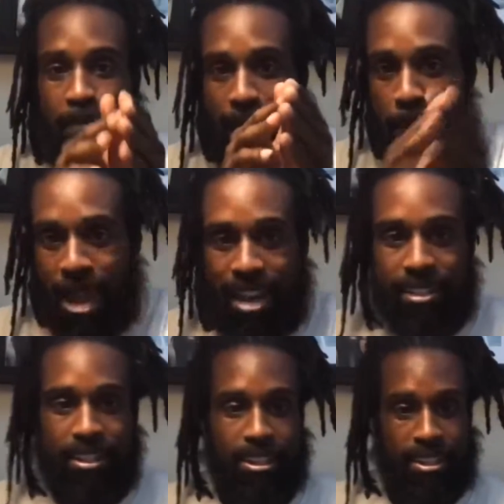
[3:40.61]
made bad
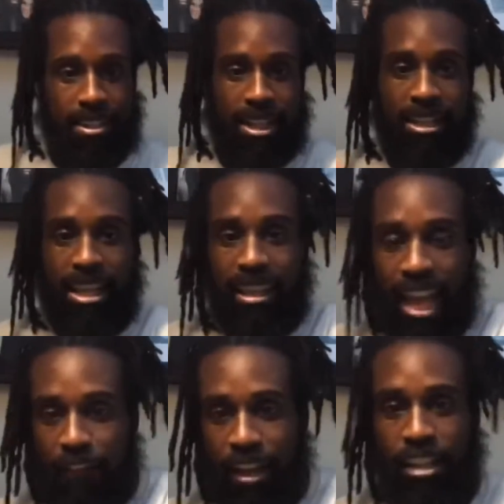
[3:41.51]
decisions and
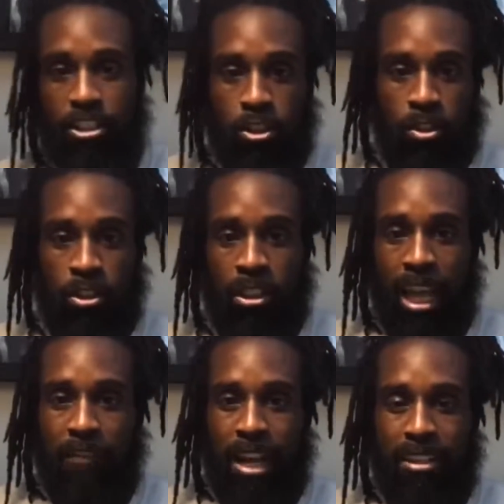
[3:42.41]
life
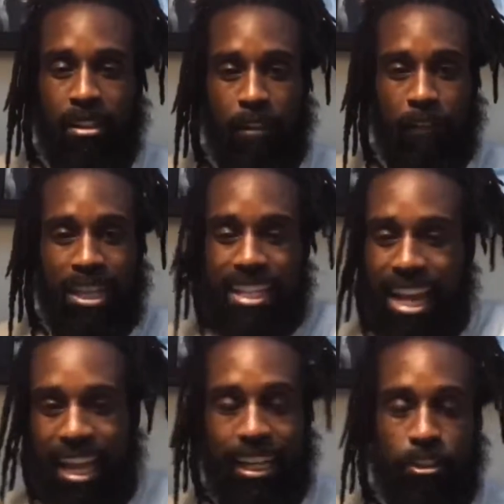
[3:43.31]
got tough and he
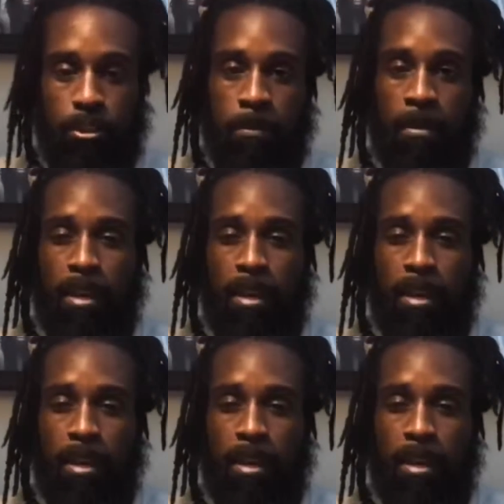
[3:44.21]
got injured,